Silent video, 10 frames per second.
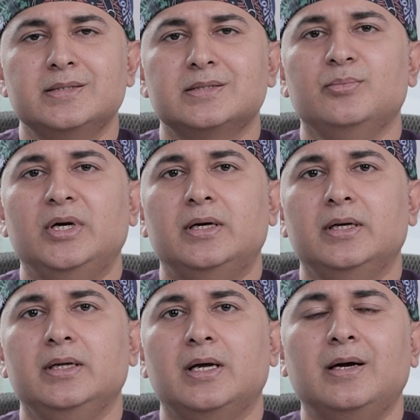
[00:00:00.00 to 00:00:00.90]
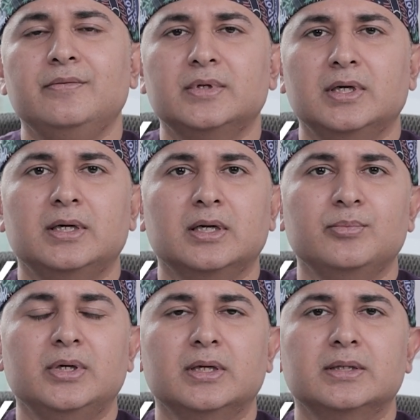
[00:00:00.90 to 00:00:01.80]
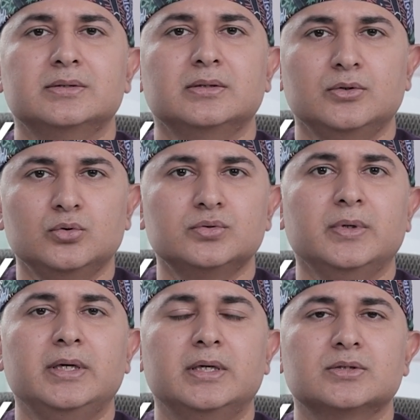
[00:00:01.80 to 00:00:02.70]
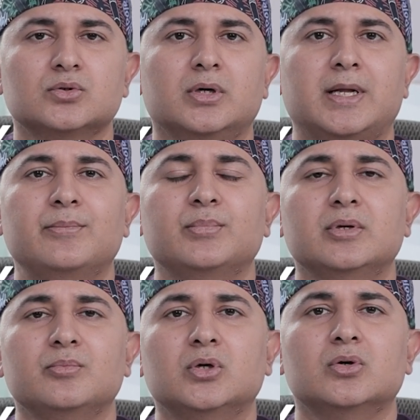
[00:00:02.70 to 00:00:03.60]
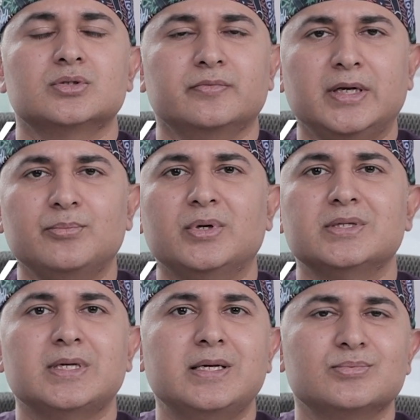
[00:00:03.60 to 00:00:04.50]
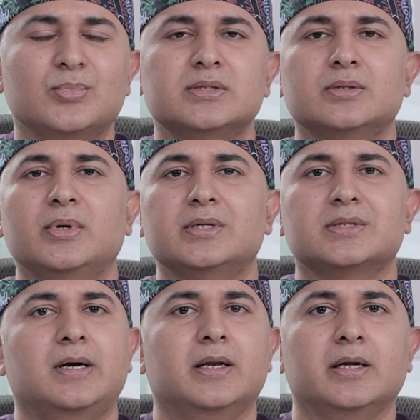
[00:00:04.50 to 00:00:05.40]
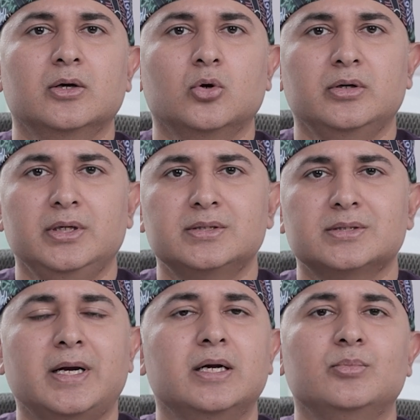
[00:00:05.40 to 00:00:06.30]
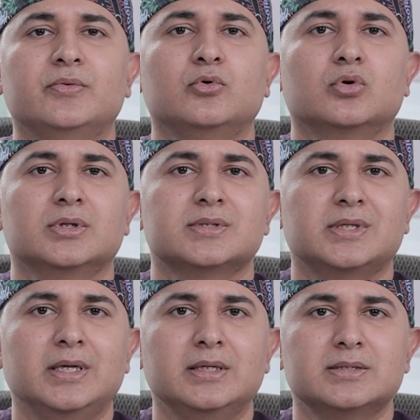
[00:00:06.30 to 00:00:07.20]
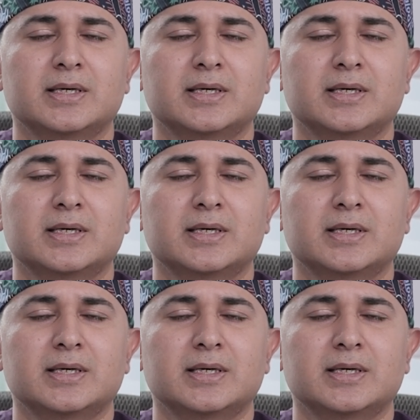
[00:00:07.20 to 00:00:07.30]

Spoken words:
Asymmetry after a tummy tuck usually does not happen because very precise measurements are taken on each side before the skin is